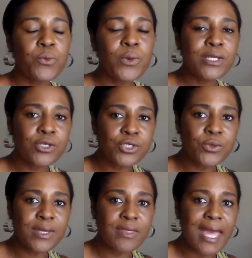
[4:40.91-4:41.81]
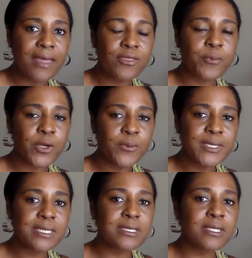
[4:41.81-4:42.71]
When you're doing that, the
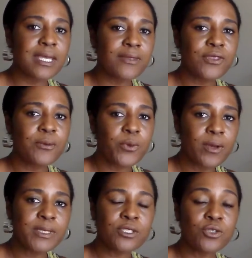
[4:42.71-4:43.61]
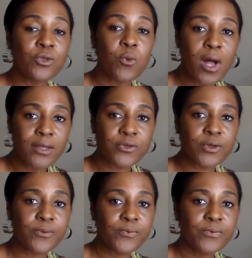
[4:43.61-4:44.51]
purpose is to get the appointment to do the
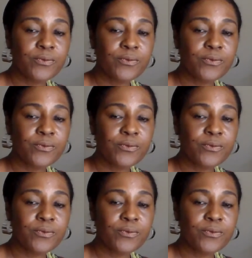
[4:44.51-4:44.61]
walkthrough.